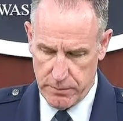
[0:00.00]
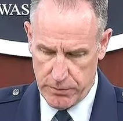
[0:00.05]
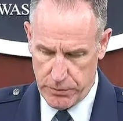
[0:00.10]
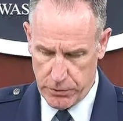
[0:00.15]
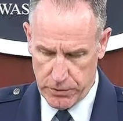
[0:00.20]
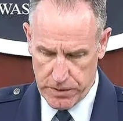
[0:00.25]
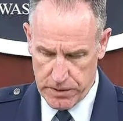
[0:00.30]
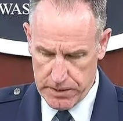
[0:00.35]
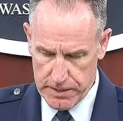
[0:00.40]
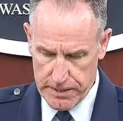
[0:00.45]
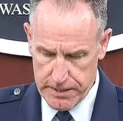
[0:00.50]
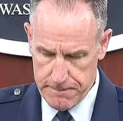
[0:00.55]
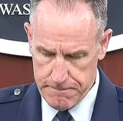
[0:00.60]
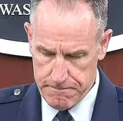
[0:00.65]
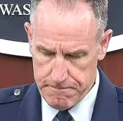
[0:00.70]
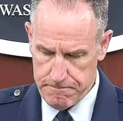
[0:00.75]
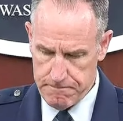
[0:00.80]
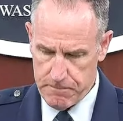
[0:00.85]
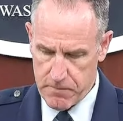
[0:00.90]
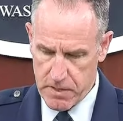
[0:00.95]
Bulkeley
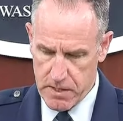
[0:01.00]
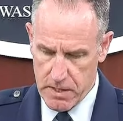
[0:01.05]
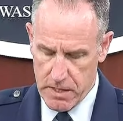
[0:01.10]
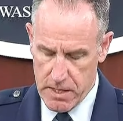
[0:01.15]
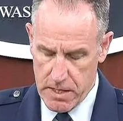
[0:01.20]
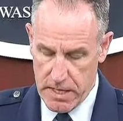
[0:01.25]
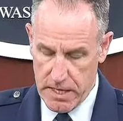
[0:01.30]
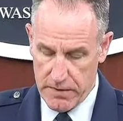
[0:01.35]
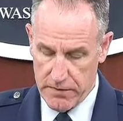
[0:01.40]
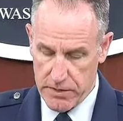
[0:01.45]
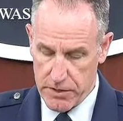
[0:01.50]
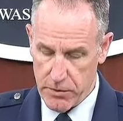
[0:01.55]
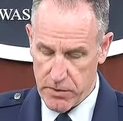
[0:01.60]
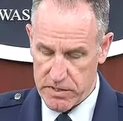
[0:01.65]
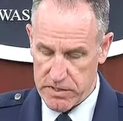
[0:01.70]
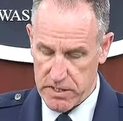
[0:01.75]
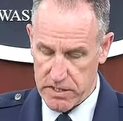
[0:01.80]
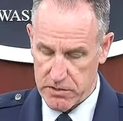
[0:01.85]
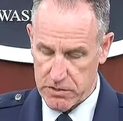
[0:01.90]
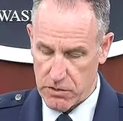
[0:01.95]
and the U
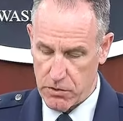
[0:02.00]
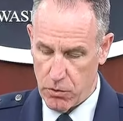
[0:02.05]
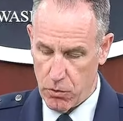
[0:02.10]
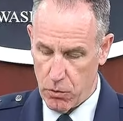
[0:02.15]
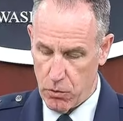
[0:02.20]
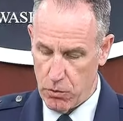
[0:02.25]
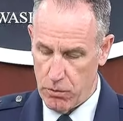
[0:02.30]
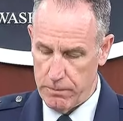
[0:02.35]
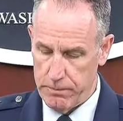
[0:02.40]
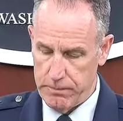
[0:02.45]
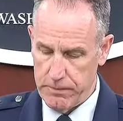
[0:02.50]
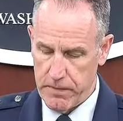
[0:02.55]
S S Cole.